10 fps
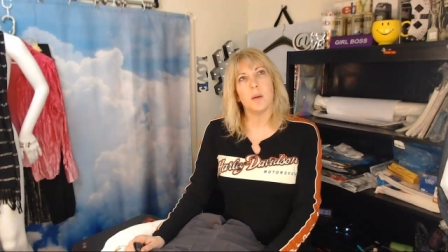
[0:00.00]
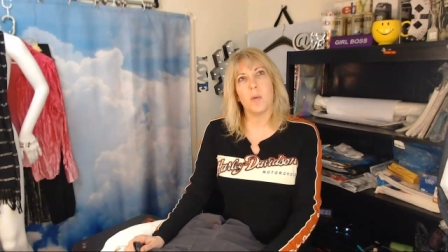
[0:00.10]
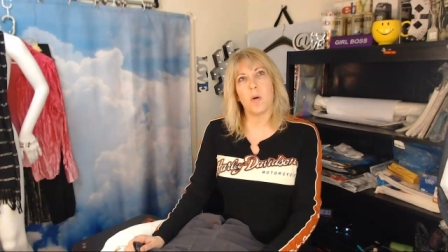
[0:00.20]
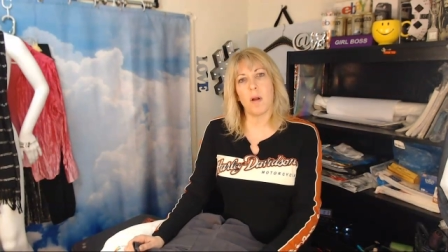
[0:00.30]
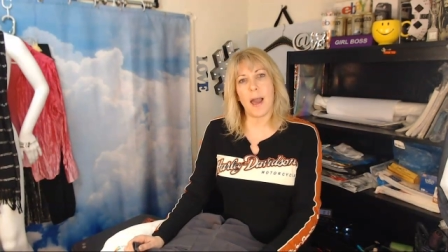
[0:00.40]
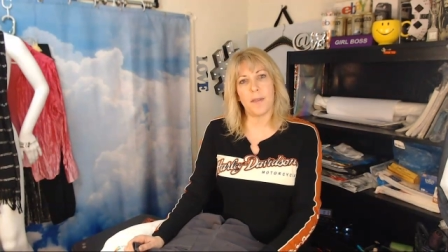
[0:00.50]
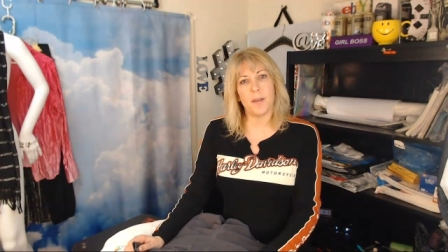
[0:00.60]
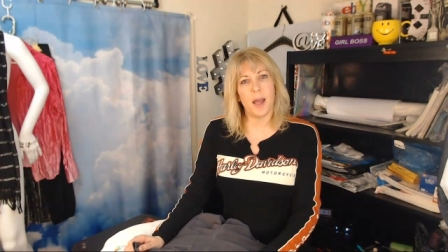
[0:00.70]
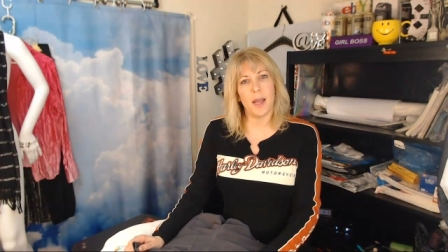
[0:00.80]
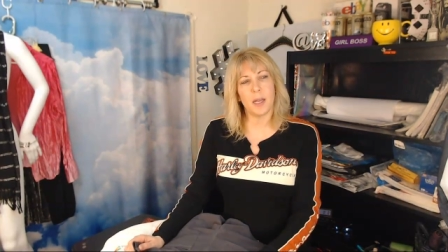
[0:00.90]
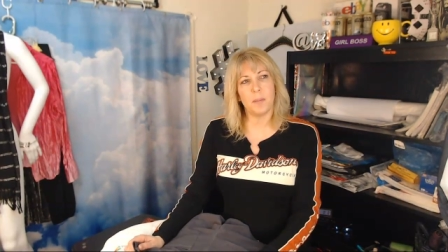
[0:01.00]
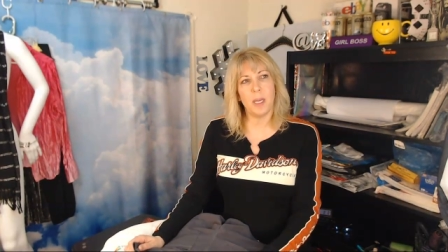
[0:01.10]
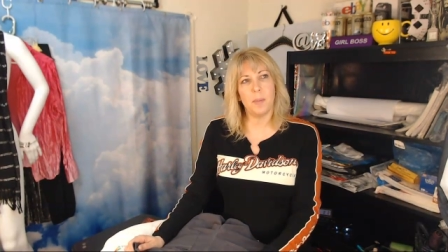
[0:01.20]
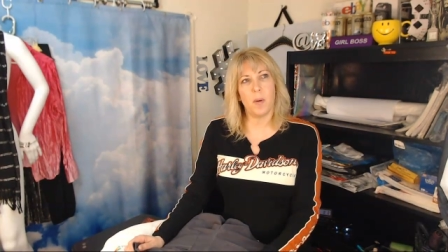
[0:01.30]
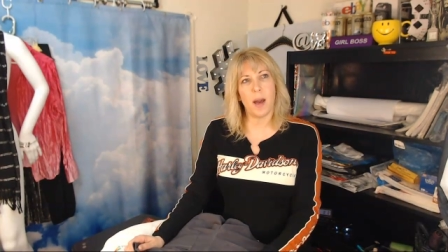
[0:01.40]
more athletic
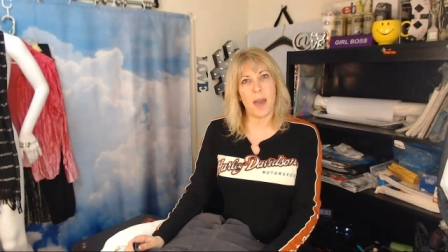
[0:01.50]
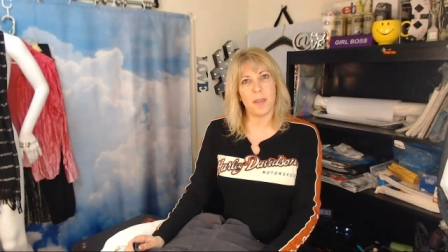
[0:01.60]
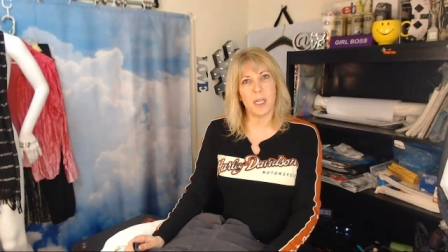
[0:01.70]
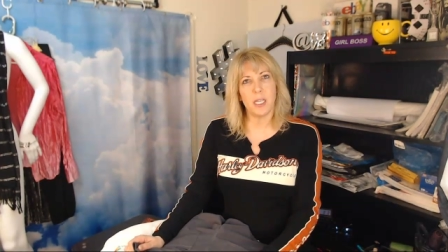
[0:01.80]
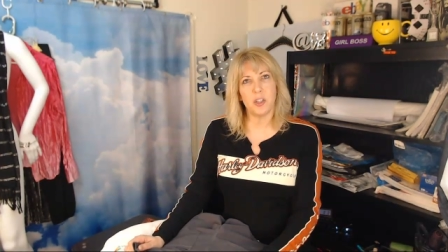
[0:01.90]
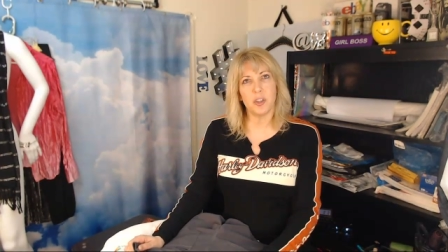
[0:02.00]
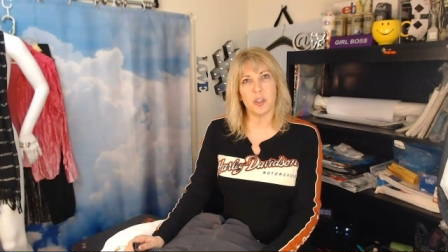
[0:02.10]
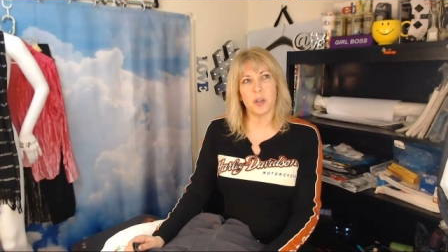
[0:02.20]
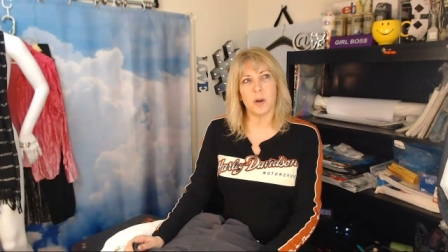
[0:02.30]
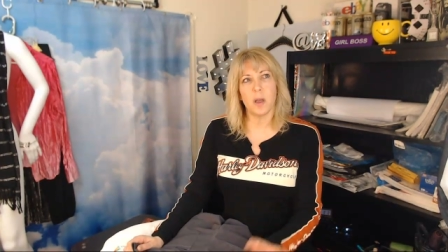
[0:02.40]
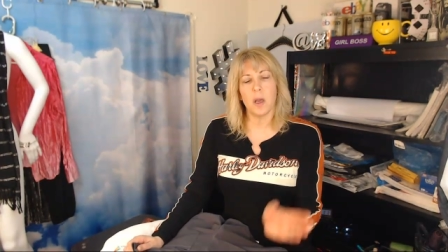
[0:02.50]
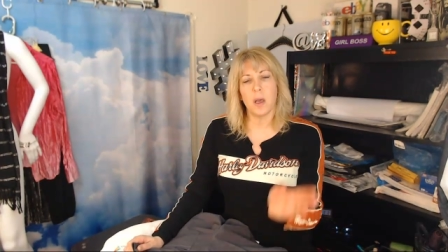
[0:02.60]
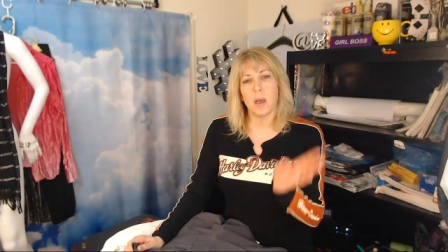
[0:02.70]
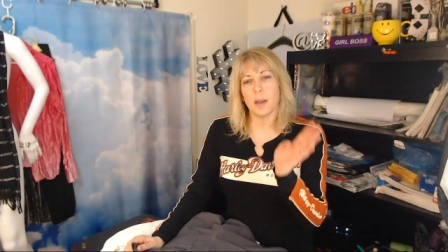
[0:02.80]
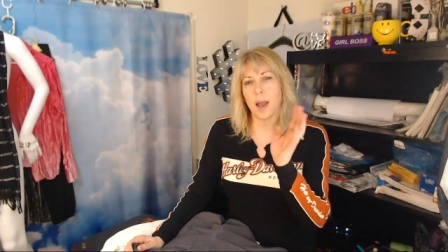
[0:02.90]
people, athleisure,
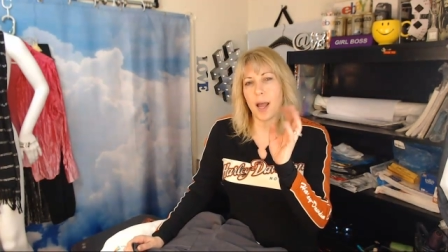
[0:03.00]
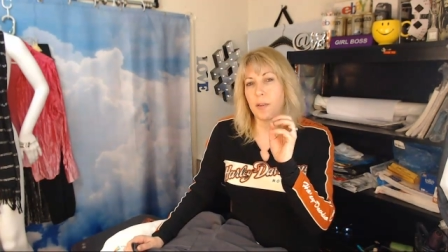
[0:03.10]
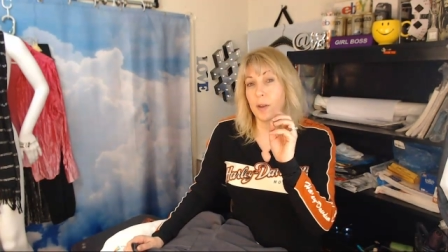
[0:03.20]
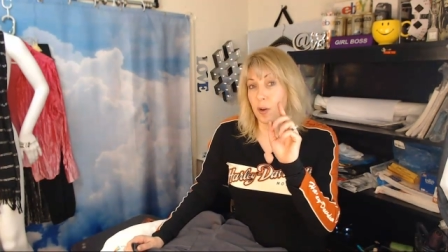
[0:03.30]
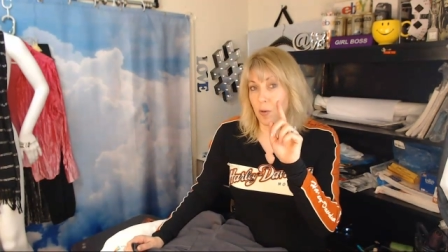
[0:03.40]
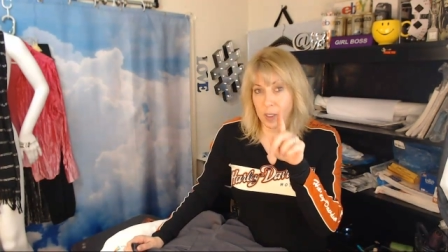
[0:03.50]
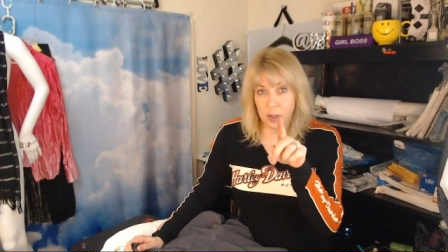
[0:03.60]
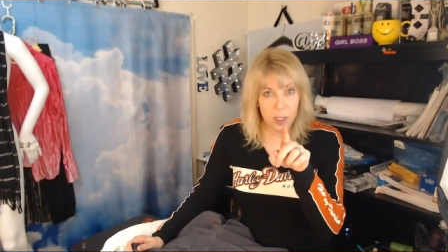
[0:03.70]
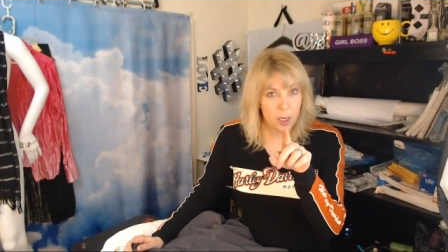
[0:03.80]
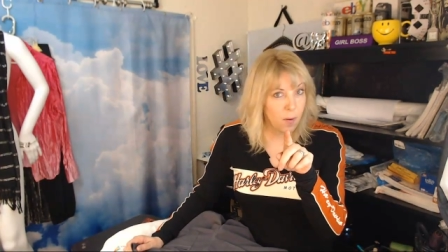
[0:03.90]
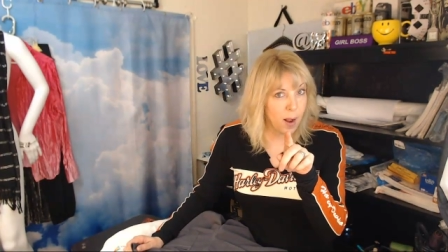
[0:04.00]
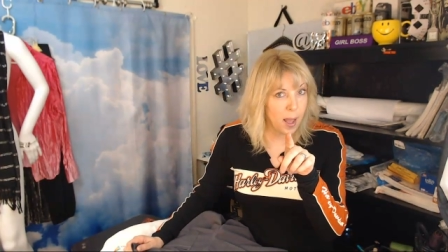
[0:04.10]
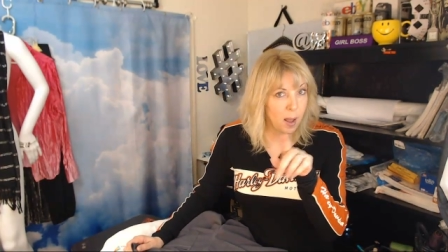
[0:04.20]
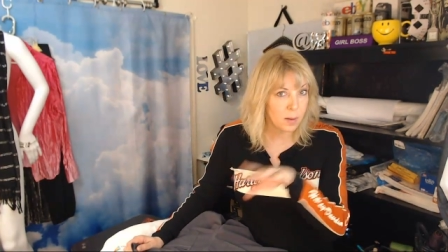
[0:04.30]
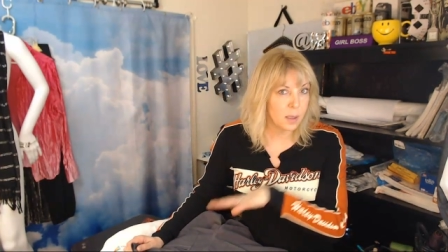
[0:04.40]
kind of the crunchy
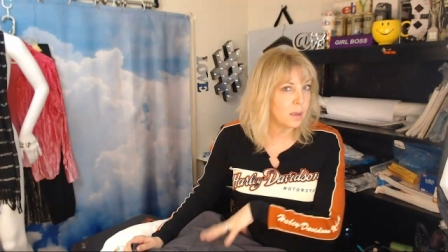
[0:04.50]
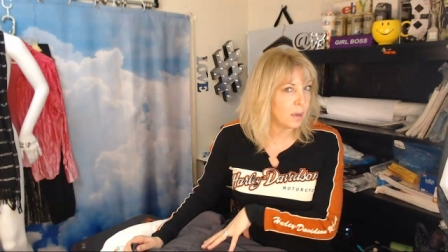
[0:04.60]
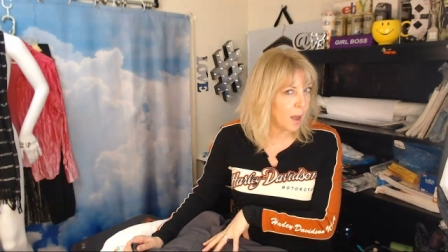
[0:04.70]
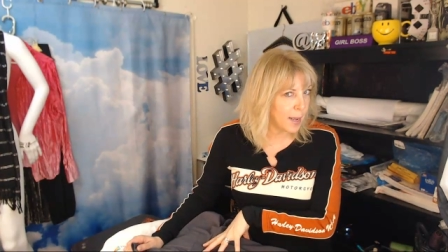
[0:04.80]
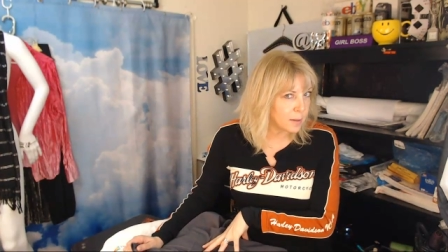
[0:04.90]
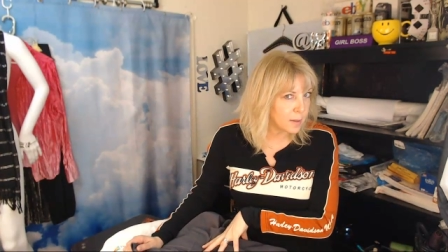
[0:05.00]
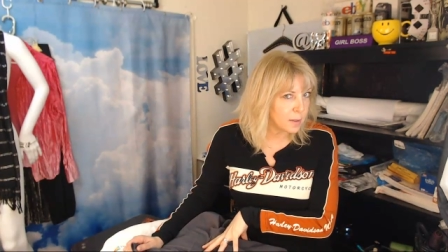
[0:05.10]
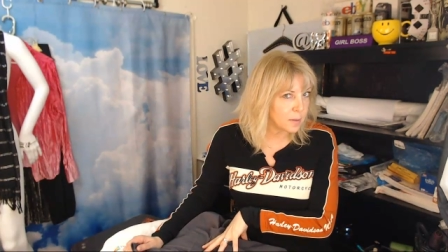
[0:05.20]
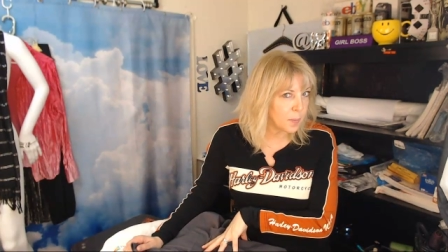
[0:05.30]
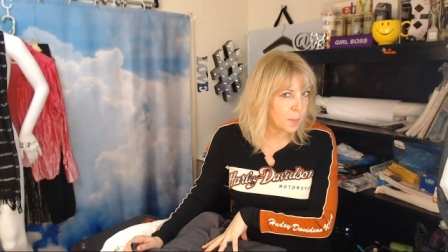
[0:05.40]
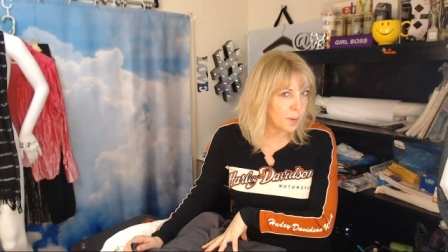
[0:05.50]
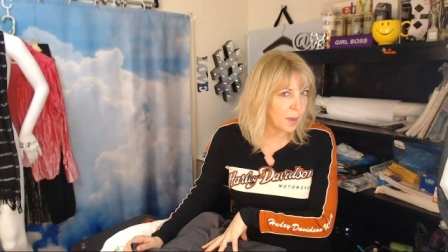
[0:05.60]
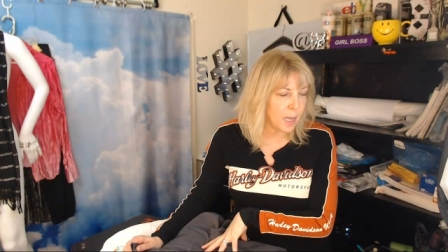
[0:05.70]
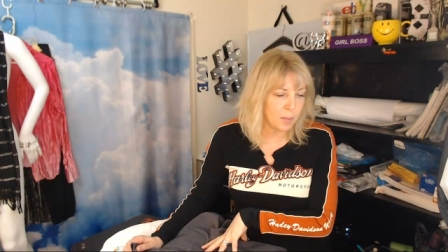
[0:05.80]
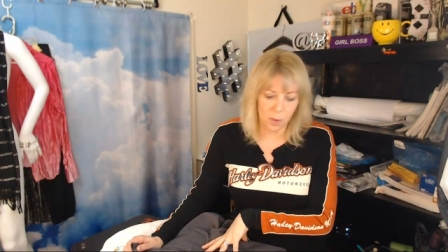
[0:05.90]
crowd likes this
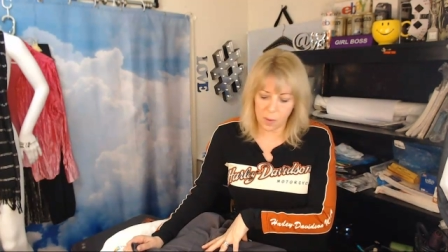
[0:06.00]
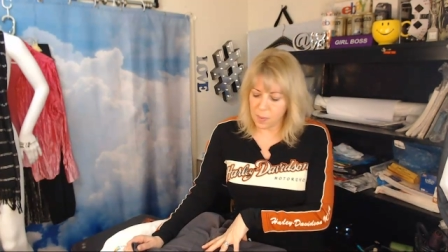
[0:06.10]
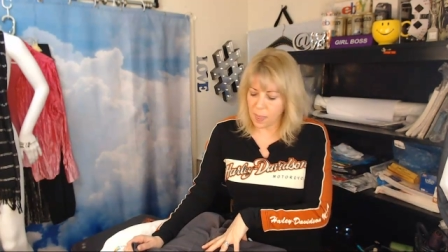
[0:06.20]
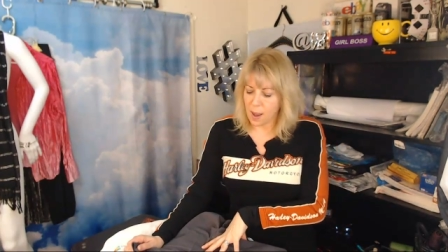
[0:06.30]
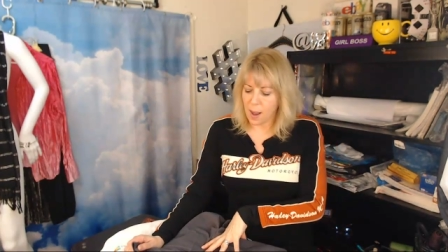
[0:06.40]
label.